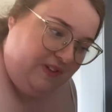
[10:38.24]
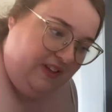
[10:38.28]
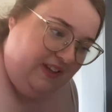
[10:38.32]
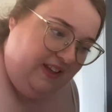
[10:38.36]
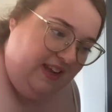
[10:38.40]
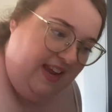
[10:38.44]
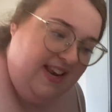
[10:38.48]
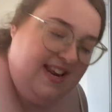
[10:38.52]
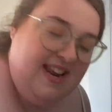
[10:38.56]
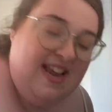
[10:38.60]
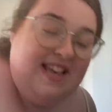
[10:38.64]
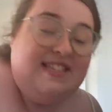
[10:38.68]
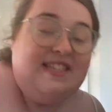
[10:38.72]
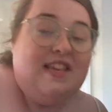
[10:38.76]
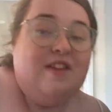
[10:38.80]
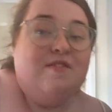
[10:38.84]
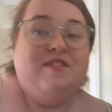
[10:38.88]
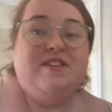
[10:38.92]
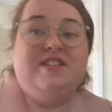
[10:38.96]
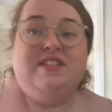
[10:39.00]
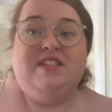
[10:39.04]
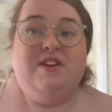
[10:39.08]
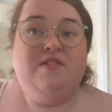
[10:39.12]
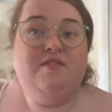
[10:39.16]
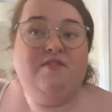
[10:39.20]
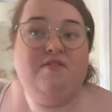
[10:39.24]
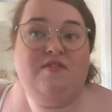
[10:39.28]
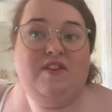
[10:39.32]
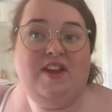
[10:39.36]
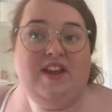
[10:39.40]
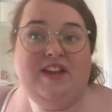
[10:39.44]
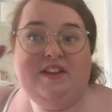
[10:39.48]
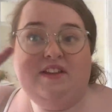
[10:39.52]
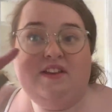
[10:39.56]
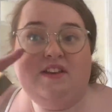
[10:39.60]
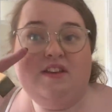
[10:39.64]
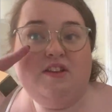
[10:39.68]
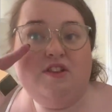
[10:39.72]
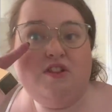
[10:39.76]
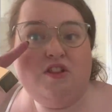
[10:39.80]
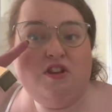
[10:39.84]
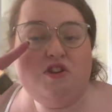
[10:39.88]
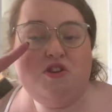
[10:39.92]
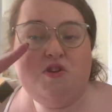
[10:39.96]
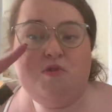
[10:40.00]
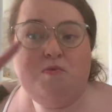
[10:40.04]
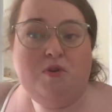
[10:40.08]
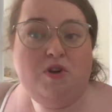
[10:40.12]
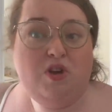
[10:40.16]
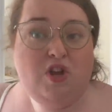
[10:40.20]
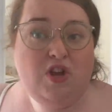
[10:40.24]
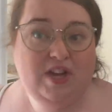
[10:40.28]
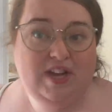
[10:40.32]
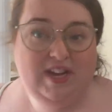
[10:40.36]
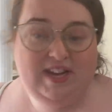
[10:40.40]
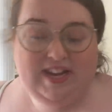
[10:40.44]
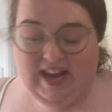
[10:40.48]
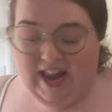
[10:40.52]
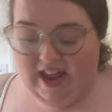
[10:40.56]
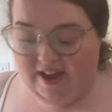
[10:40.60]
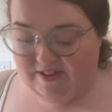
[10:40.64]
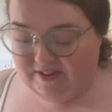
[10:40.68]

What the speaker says: Unless there is something that you were looking at